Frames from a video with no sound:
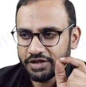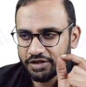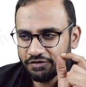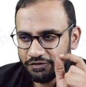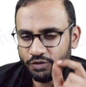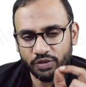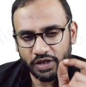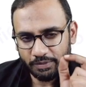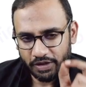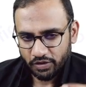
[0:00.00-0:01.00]
If you
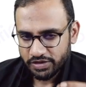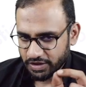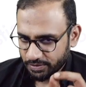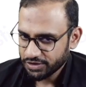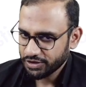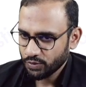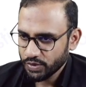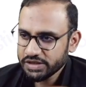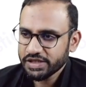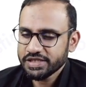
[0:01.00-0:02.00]
come across an MCQ
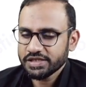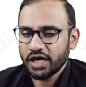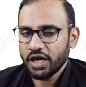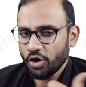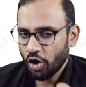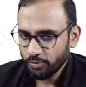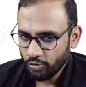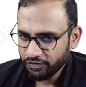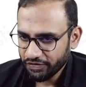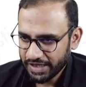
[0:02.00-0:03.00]
which says a long
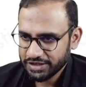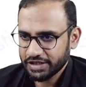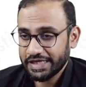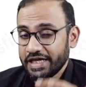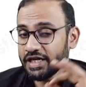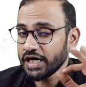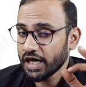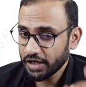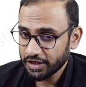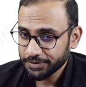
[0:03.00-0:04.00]
bone fracture in an
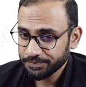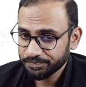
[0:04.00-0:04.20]
adult,